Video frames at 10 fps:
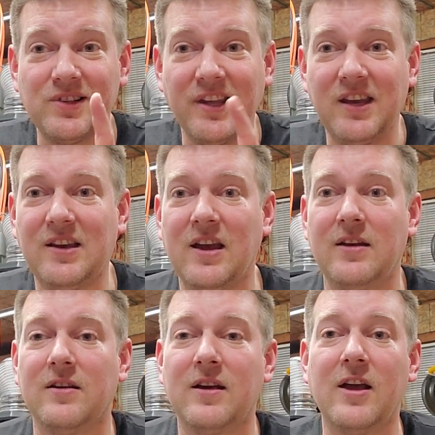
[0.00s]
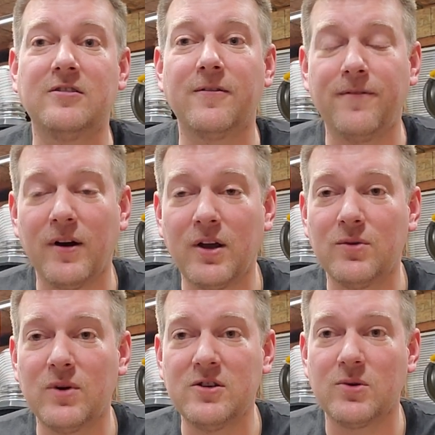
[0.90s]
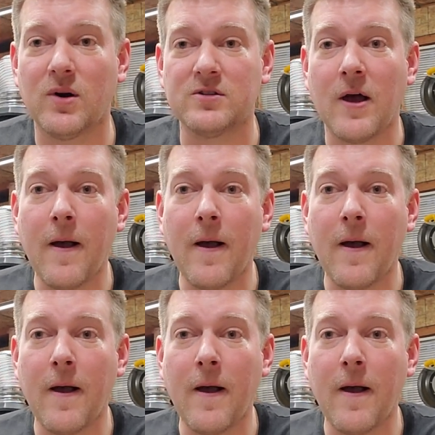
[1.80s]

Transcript: LinkedIn. It's a very good resource.